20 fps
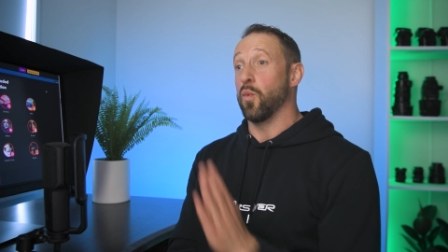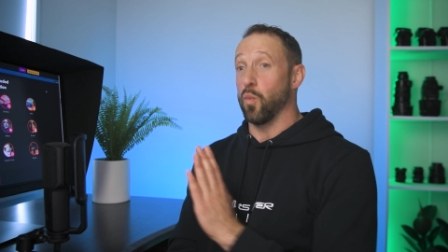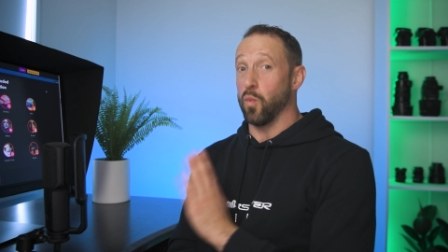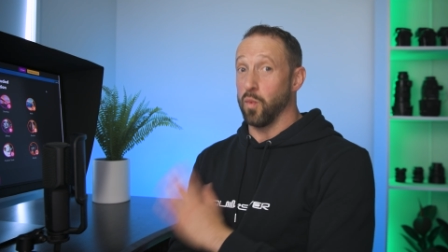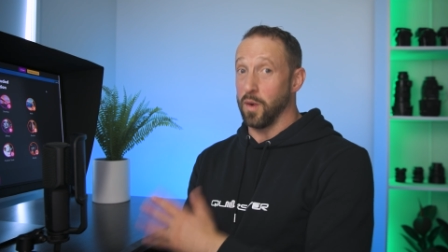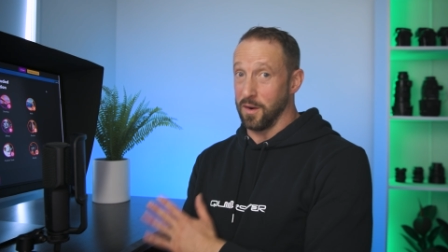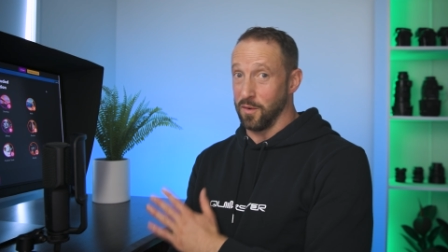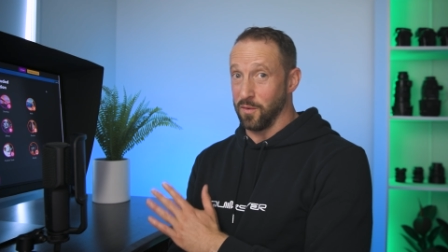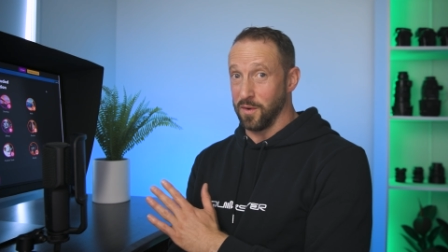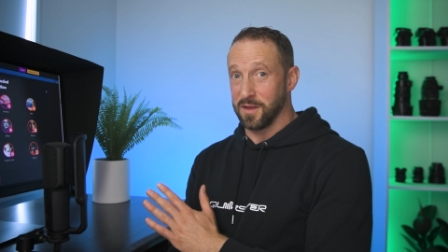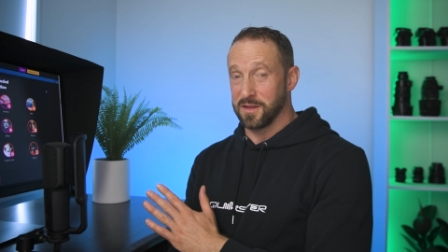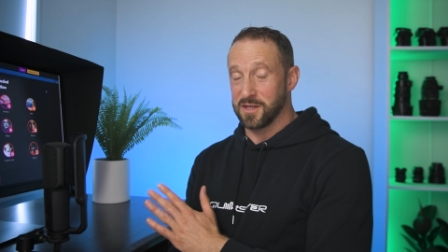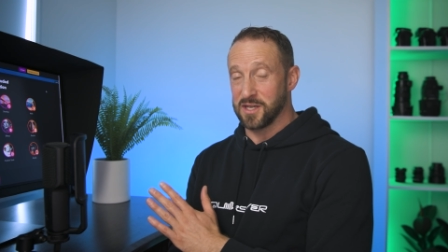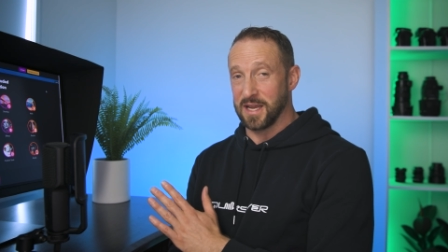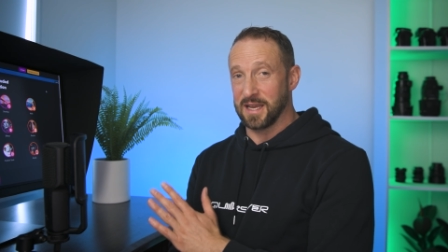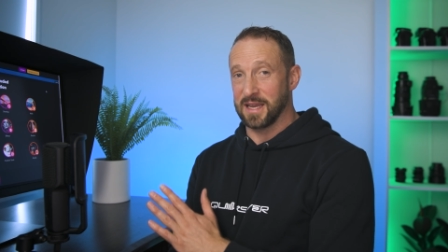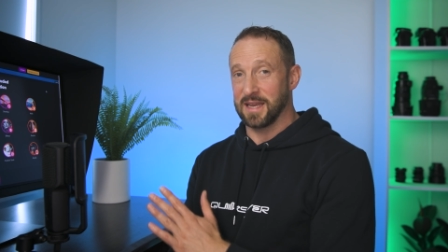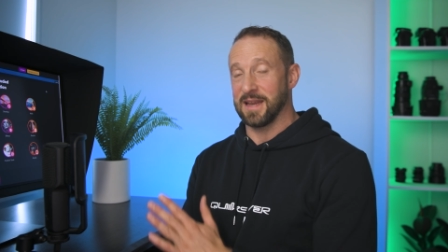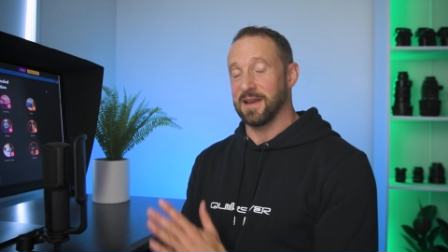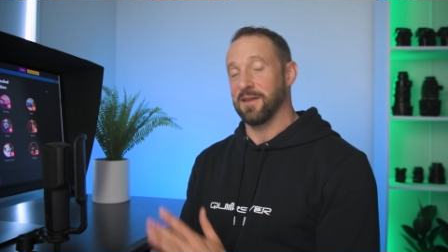Well worth
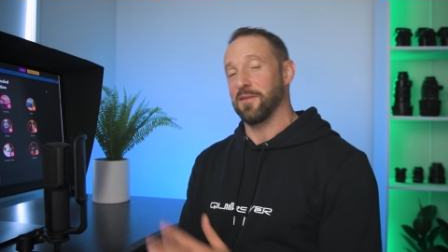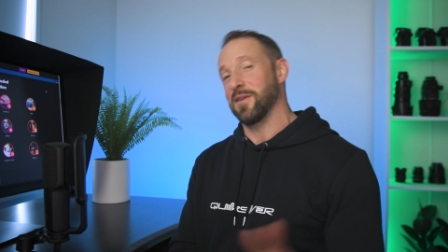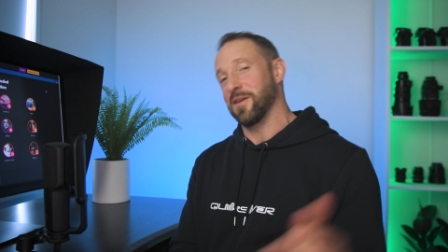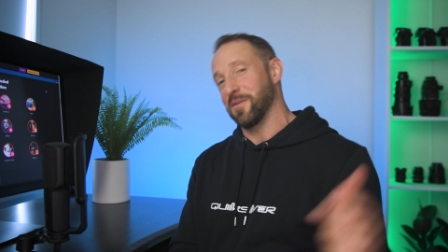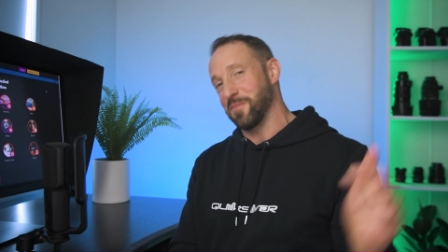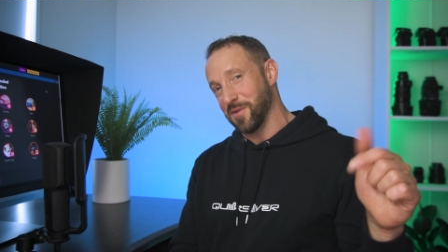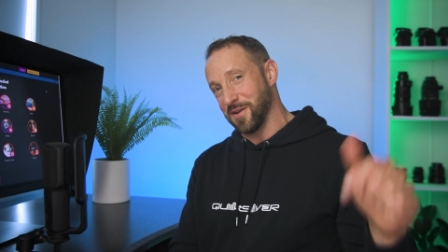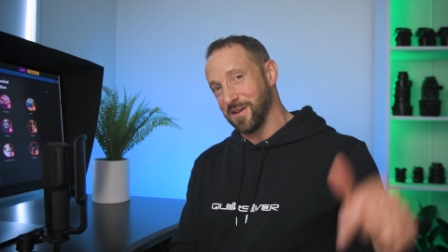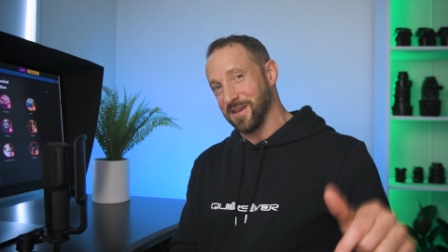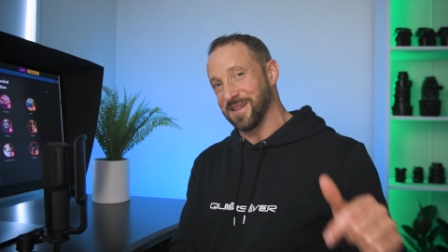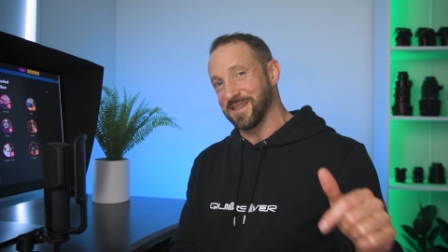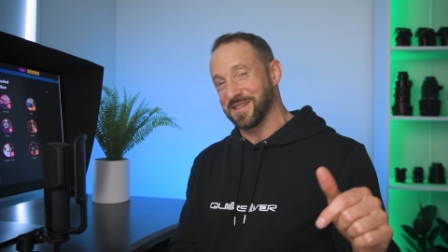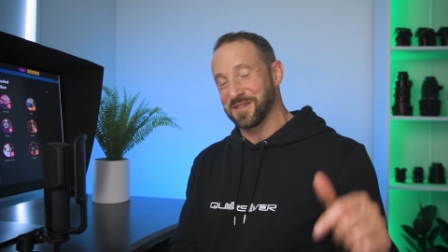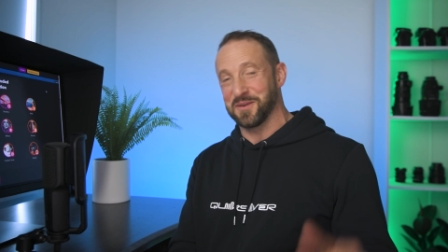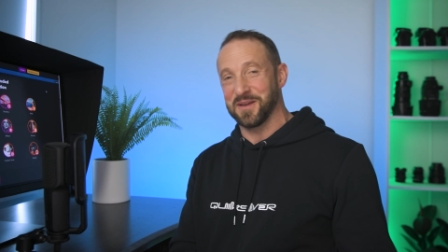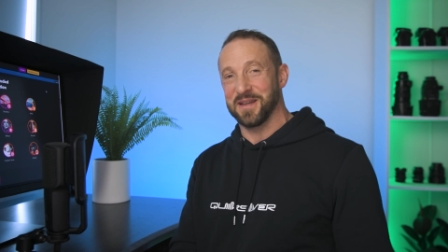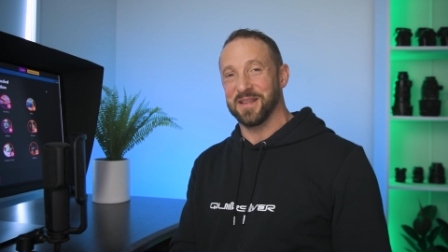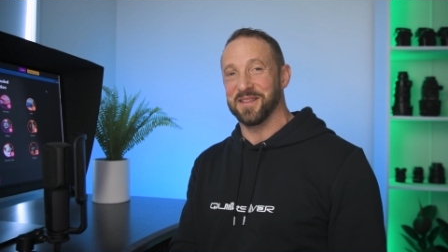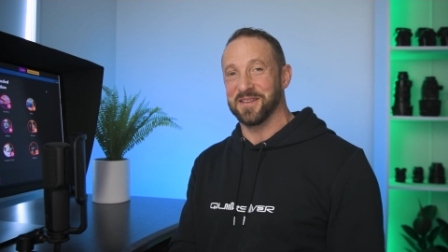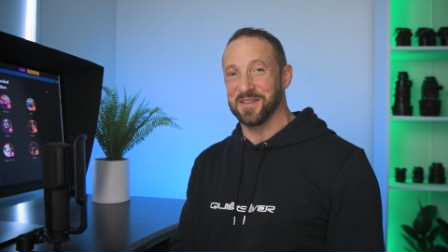checking out. I'll put a link
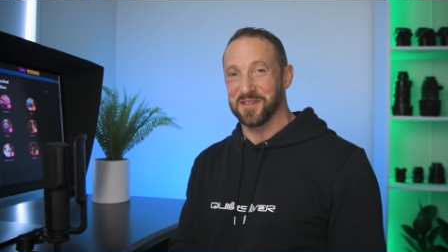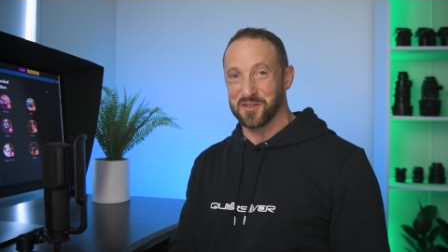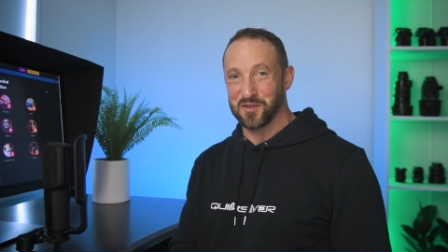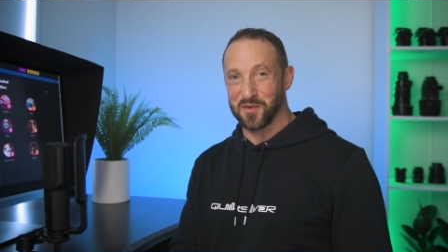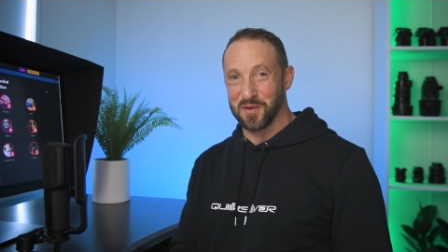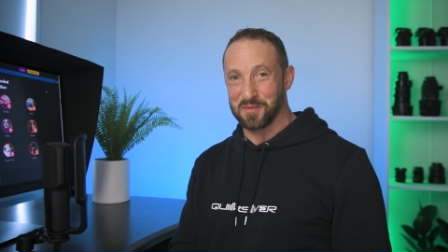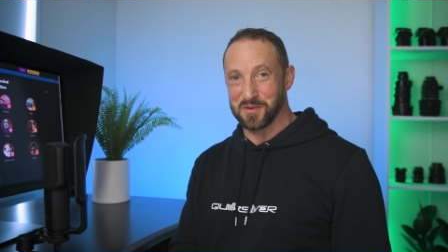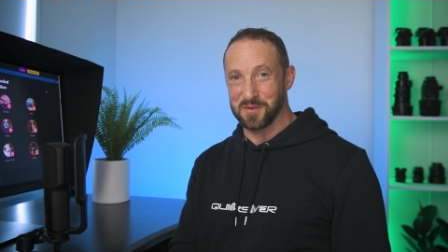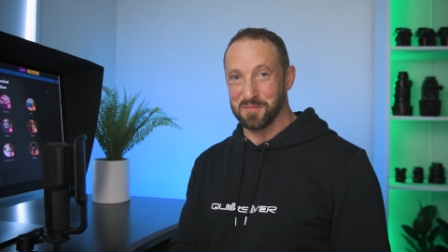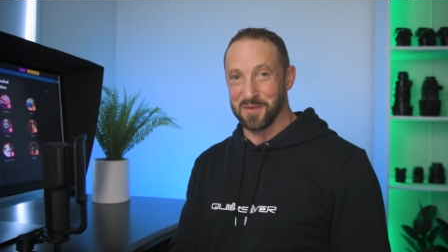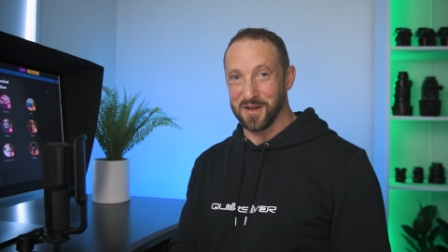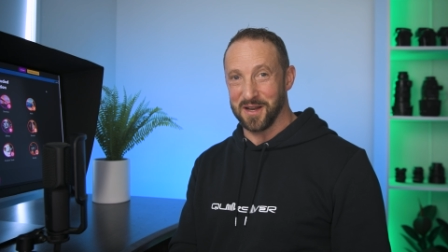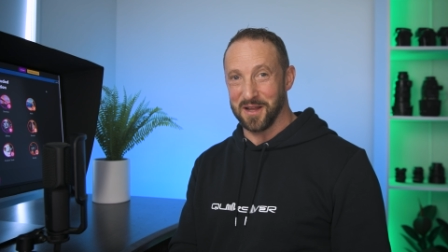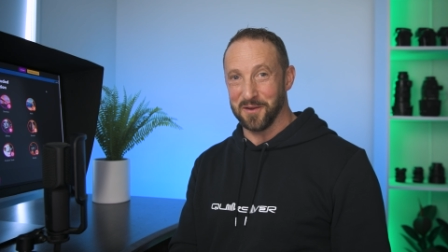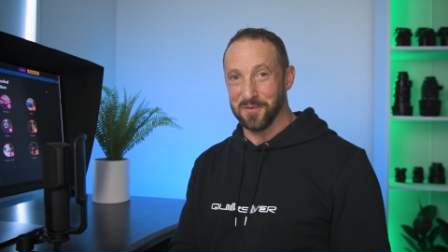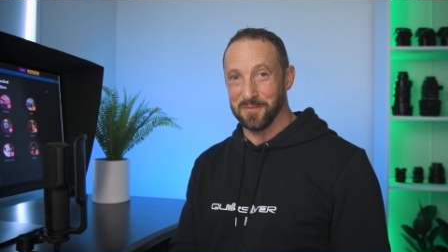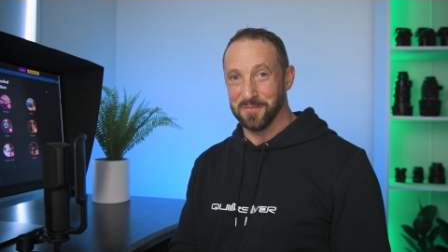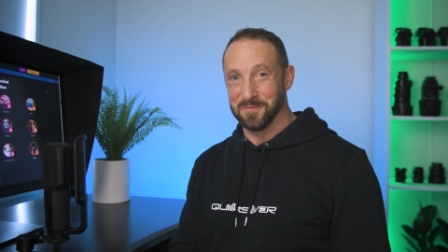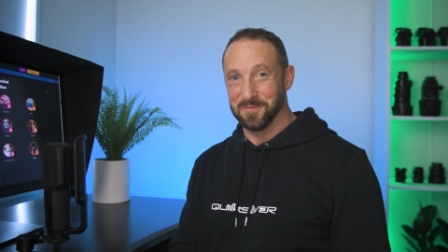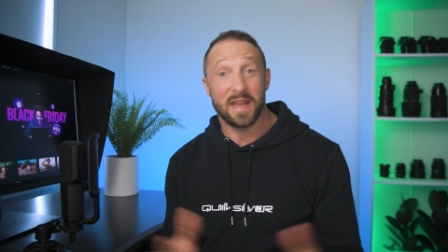to it in the description below.